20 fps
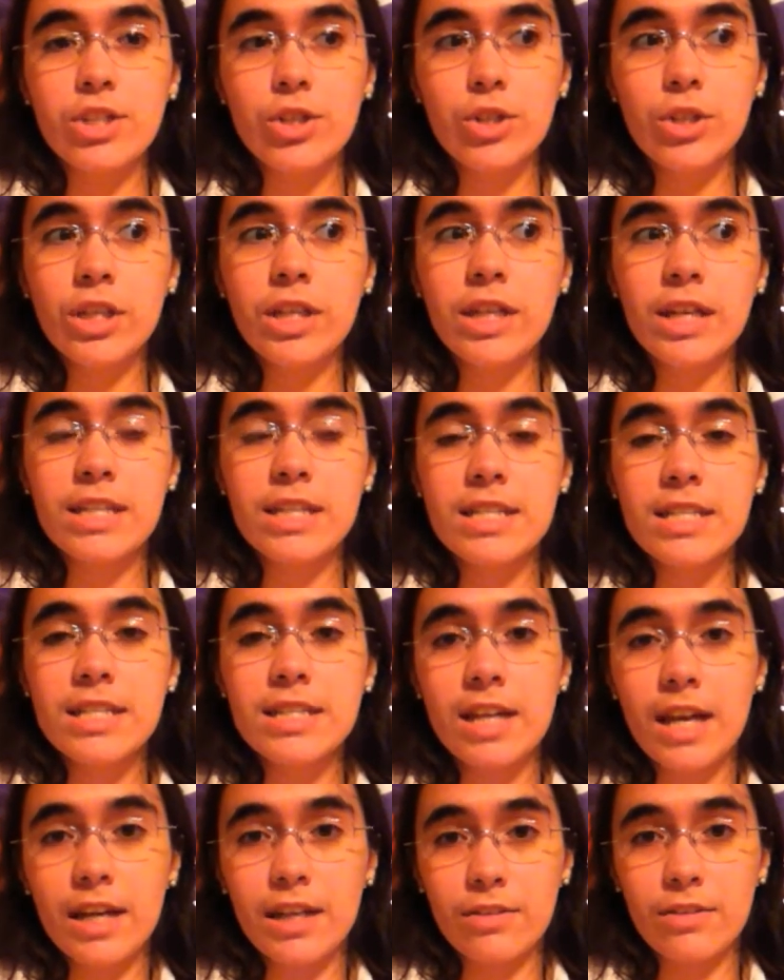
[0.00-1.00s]
You can get
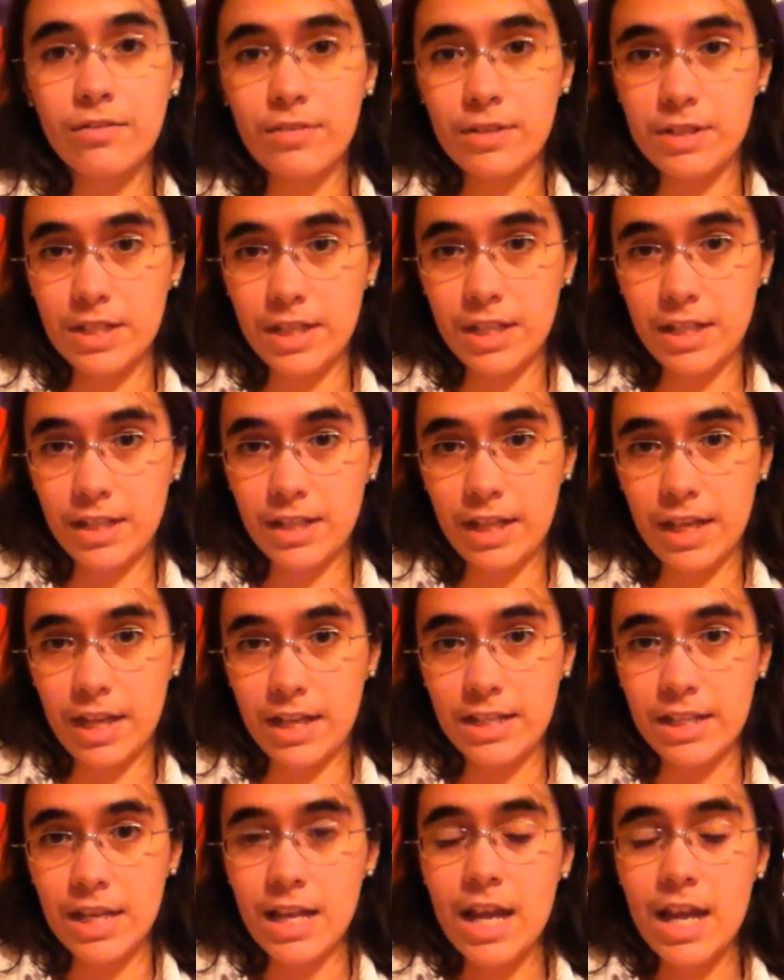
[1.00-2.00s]
stuck in
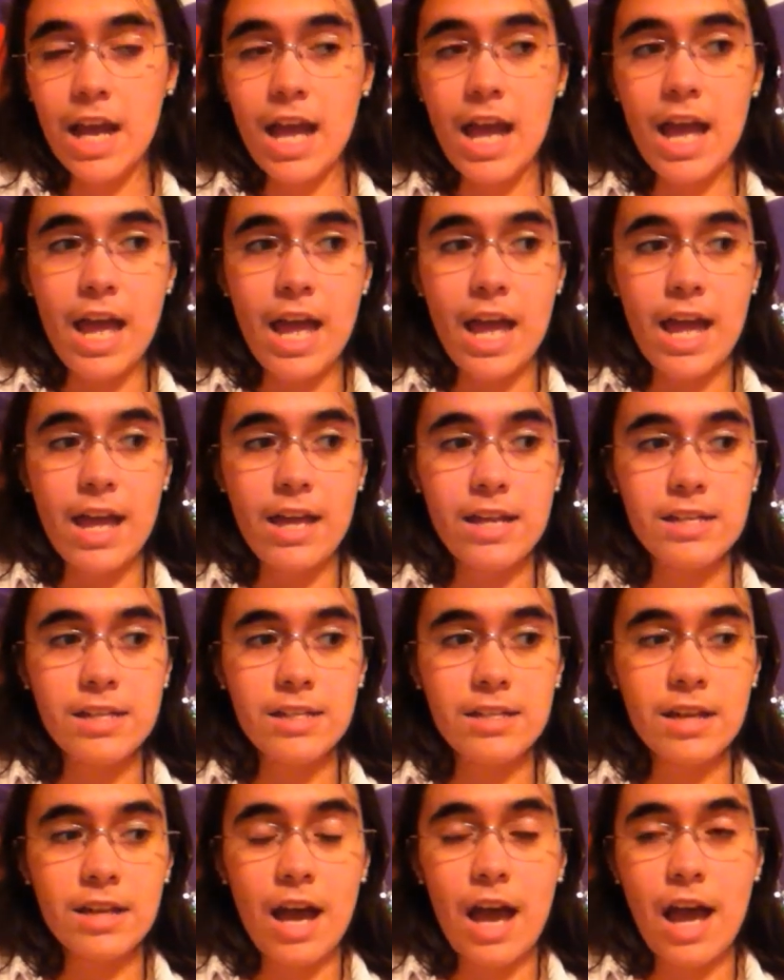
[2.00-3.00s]
Frontierland and
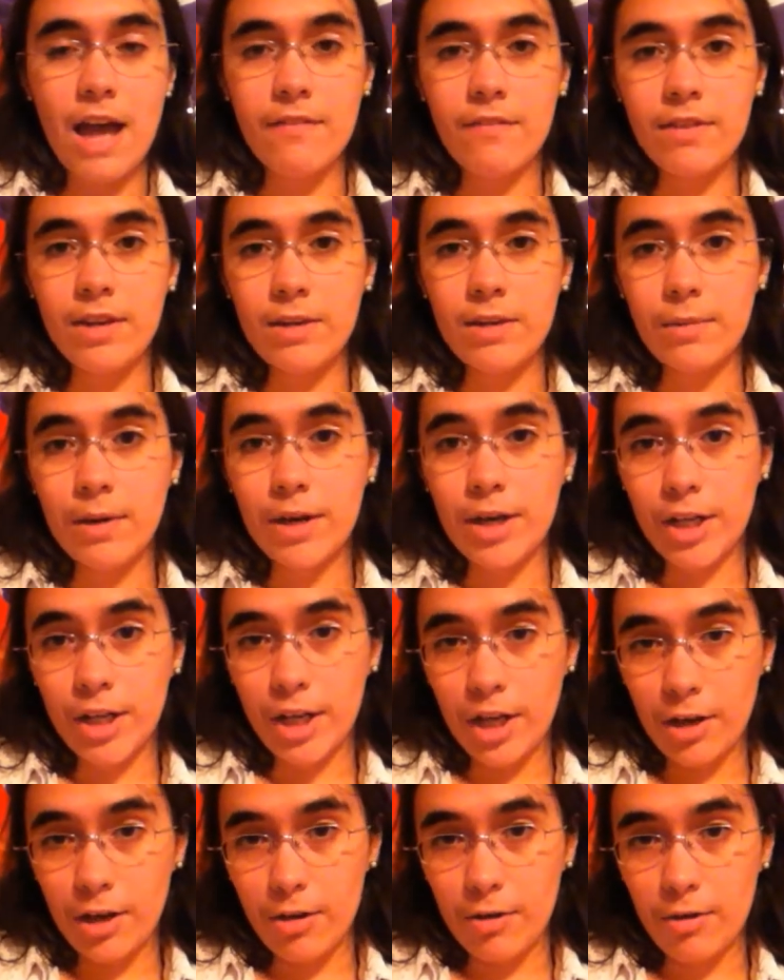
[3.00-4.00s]
not have anywhere to
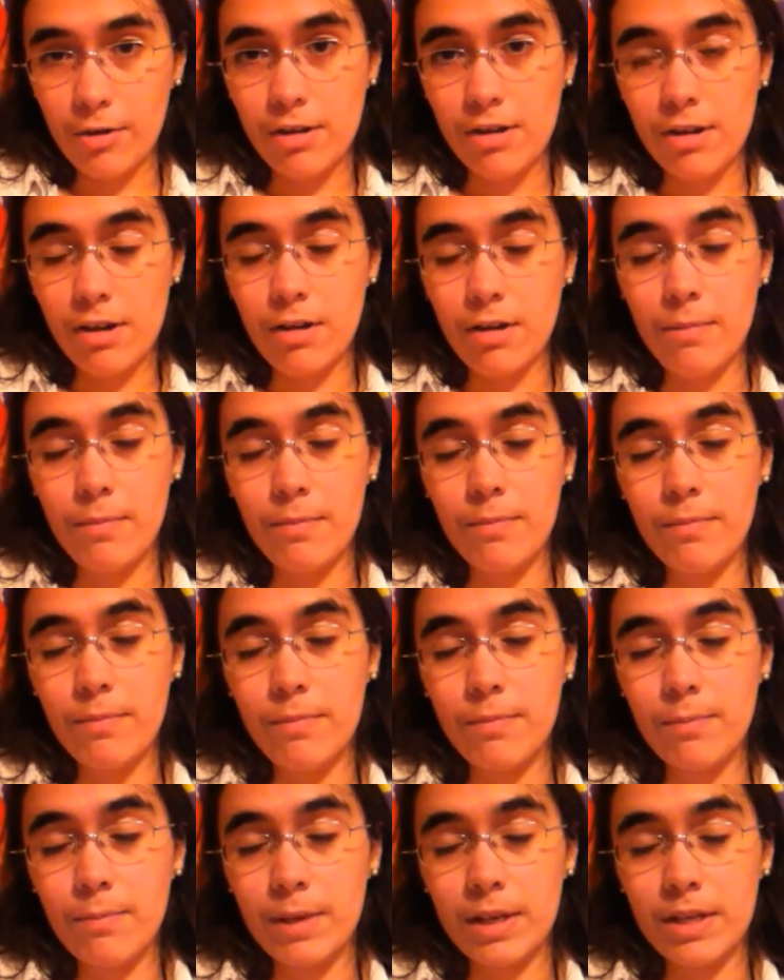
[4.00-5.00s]
go
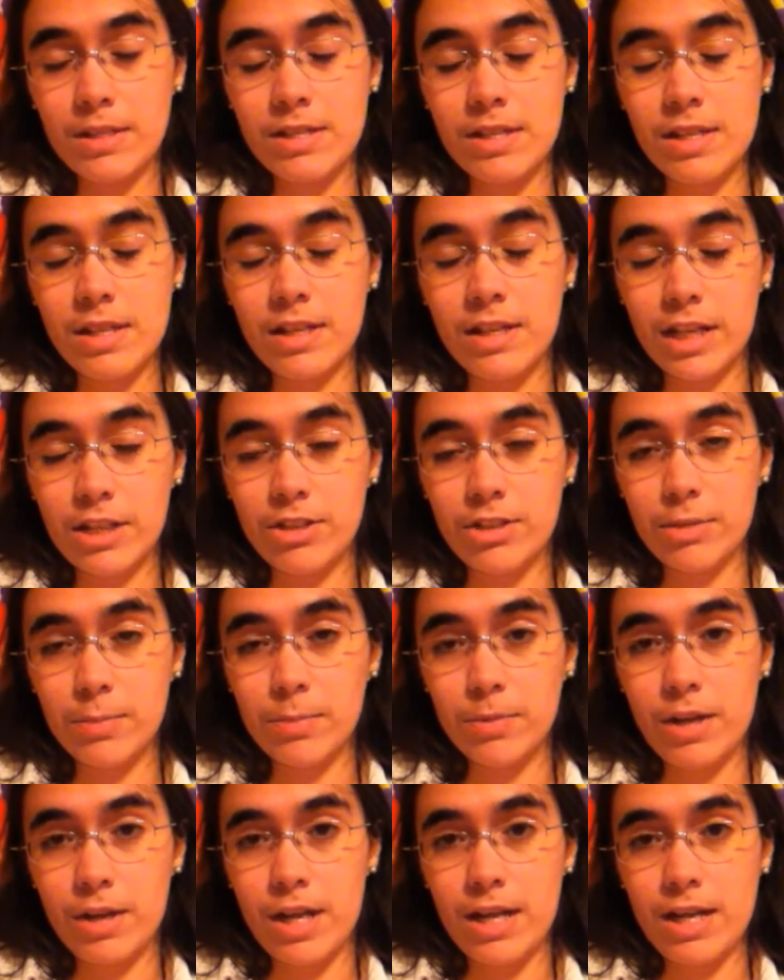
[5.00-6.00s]
because of the electric
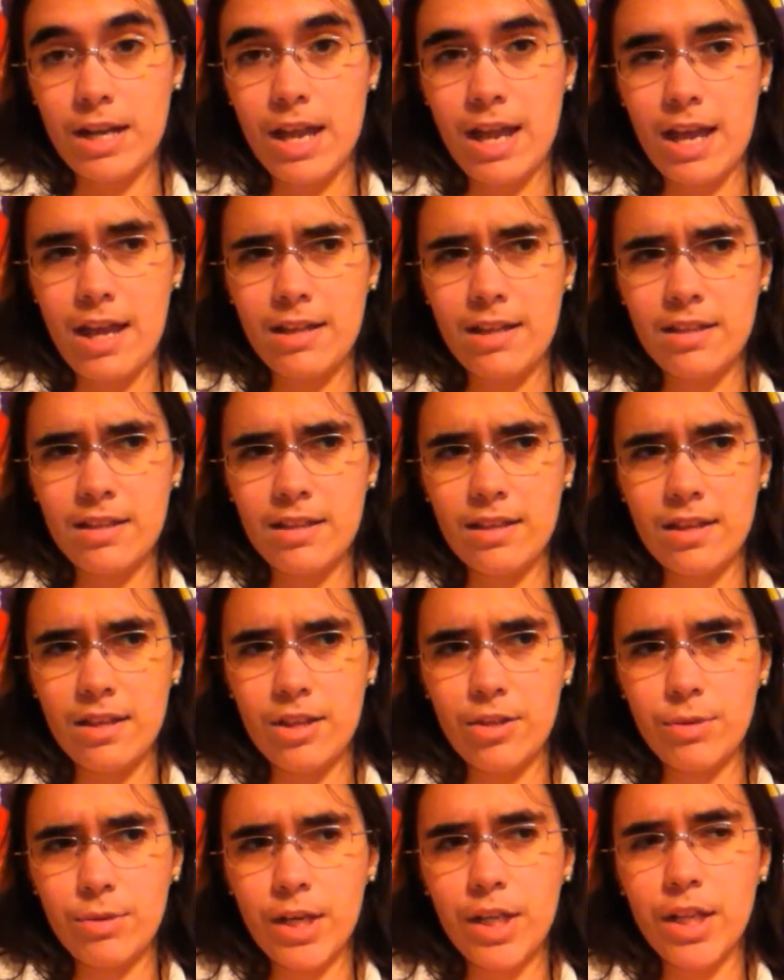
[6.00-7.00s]
parade and the
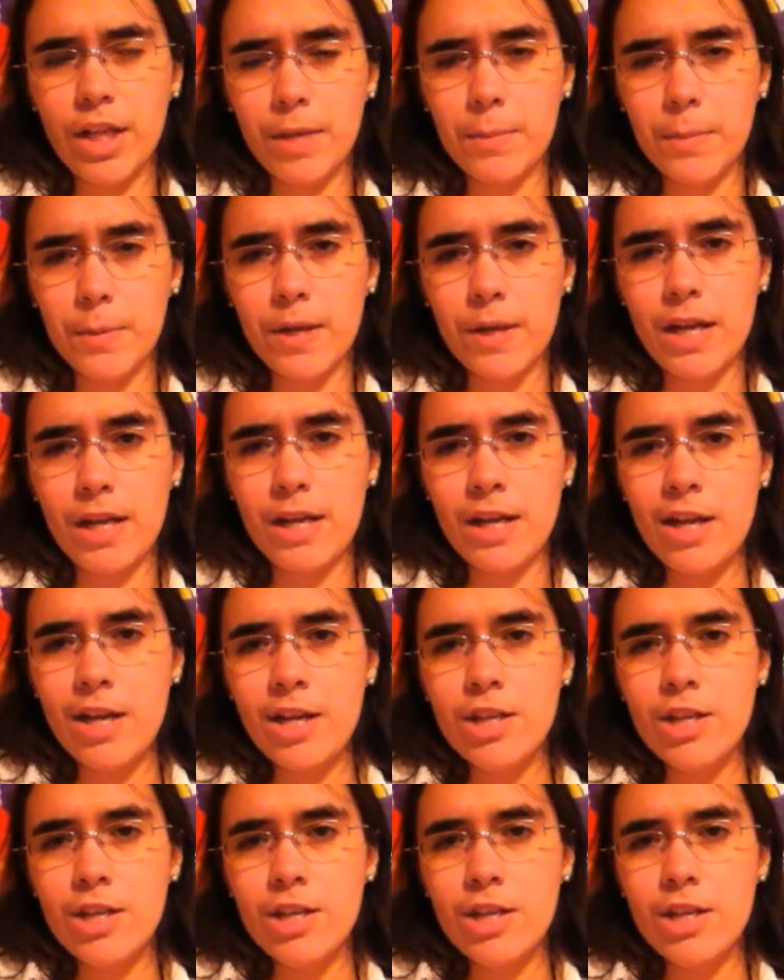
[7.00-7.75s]
3 o'clock parade.